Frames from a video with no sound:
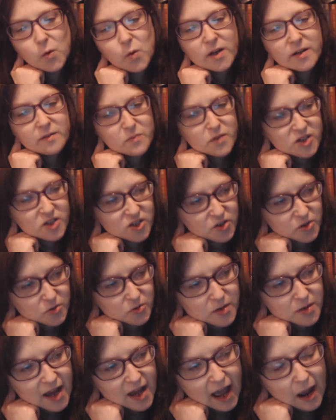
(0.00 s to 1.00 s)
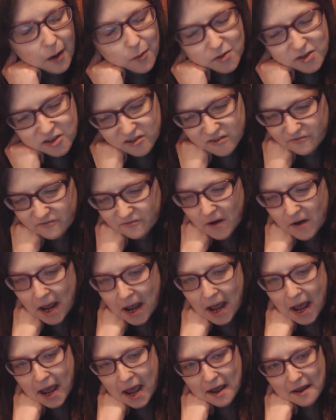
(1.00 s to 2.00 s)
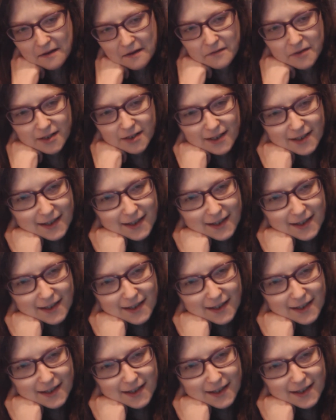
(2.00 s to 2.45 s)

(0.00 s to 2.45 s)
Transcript: What you must do now is fight."